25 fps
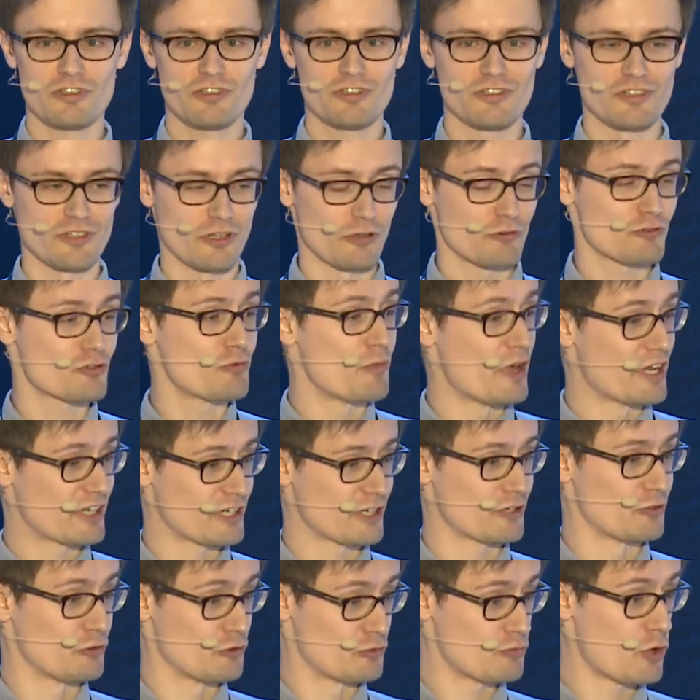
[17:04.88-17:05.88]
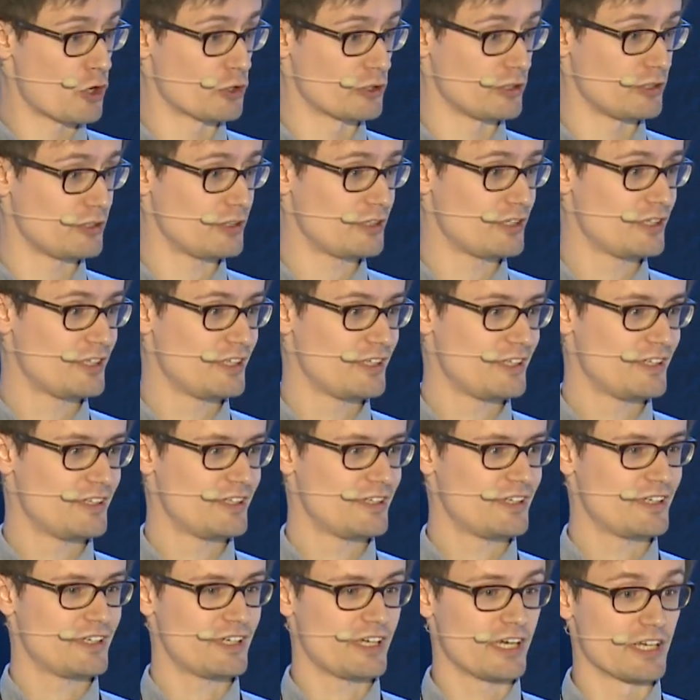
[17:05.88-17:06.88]
to make a good model.
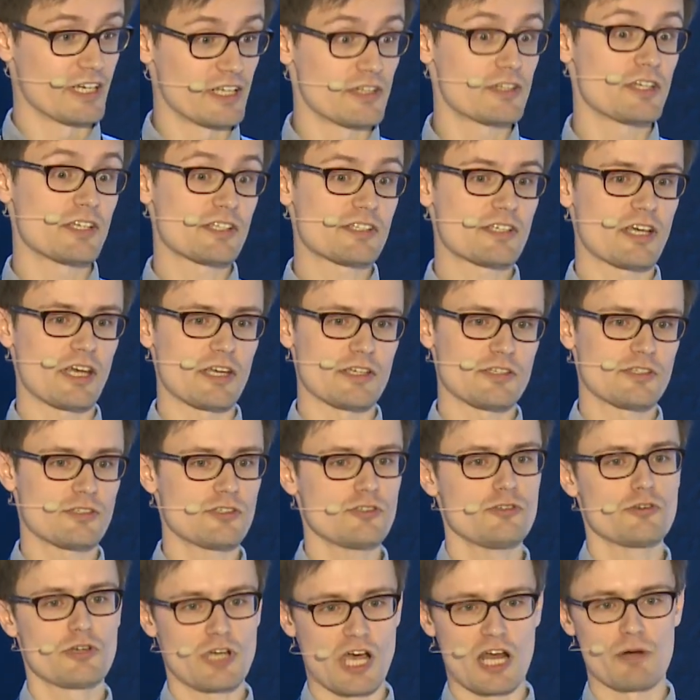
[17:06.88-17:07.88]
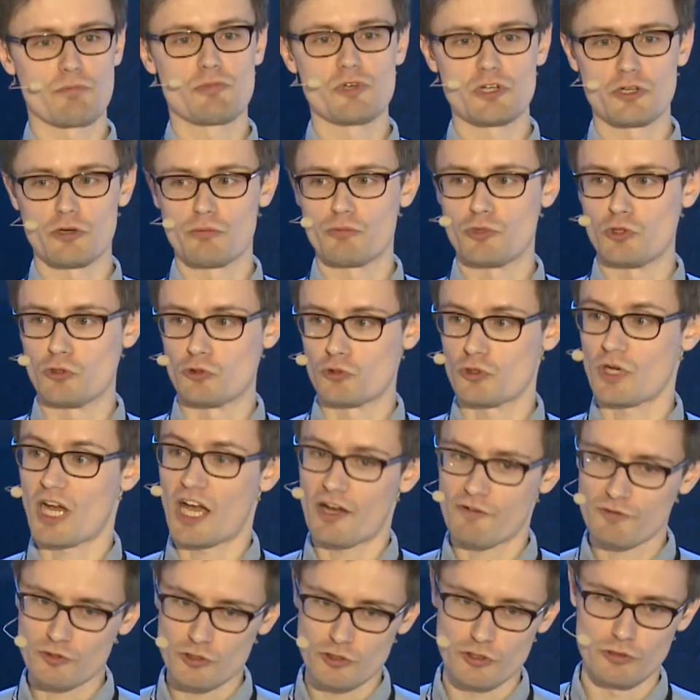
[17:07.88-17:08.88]
And in this case, you can't pre-compute. You
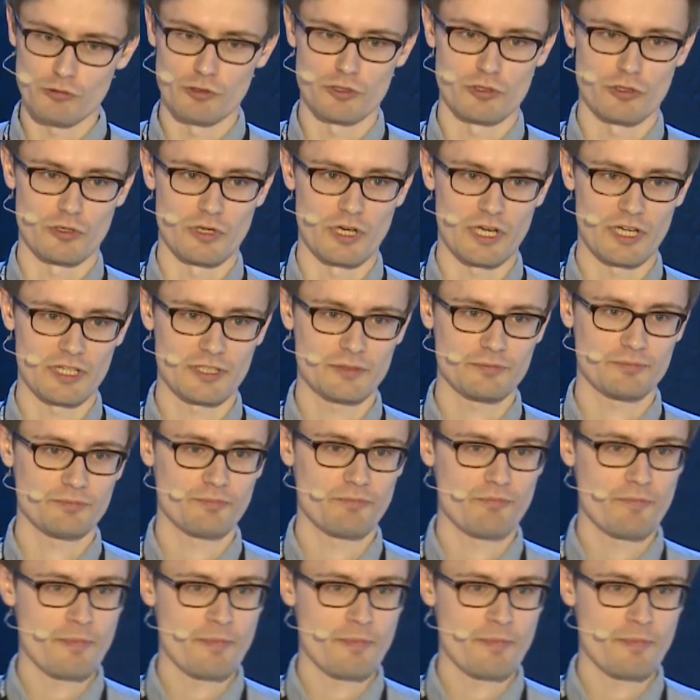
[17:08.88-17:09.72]
have to do it online.